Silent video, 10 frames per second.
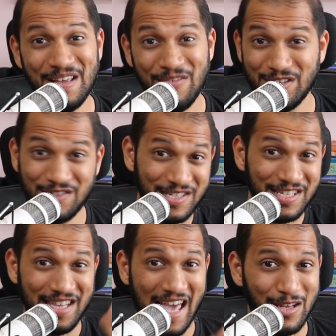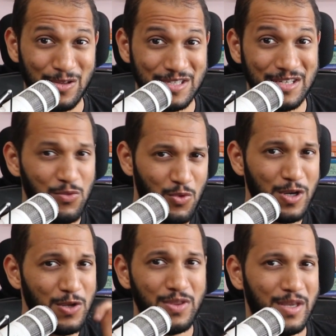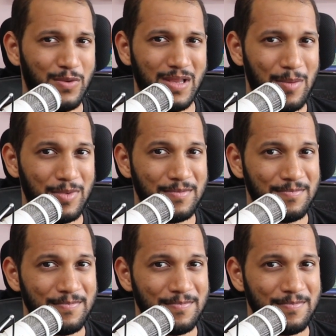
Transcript: We're stretching the analogy. What do you think will happen?